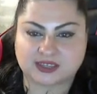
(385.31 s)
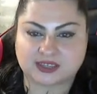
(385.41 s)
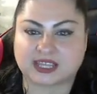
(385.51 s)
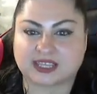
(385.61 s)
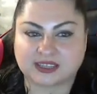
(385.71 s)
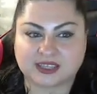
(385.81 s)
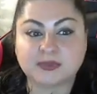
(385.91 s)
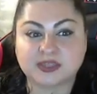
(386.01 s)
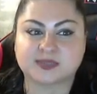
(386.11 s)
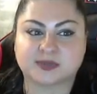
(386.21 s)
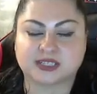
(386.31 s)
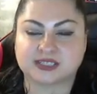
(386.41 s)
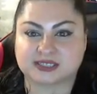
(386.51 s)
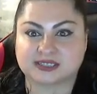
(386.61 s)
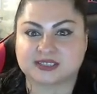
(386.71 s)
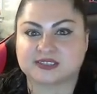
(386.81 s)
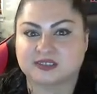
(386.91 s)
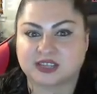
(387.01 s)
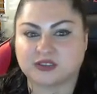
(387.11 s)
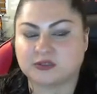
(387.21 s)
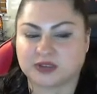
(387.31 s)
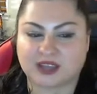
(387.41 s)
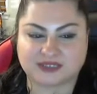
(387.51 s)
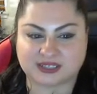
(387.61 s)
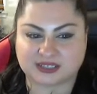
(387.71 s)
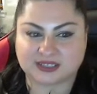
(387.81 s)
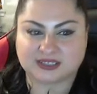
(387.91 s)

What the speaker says: They keep things pretty consistent so that you don't have to